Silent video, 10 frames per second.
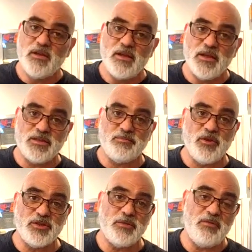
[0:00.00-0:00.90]
it's
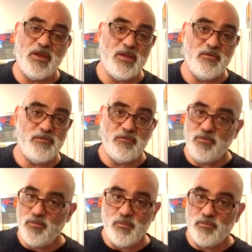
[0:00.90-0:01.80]
supposed to be
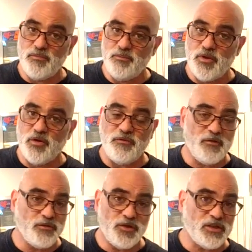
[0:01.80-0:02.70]

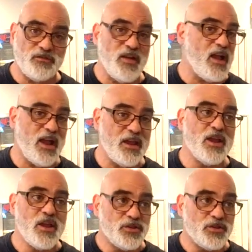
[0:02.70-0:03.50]
beautiful, just fine.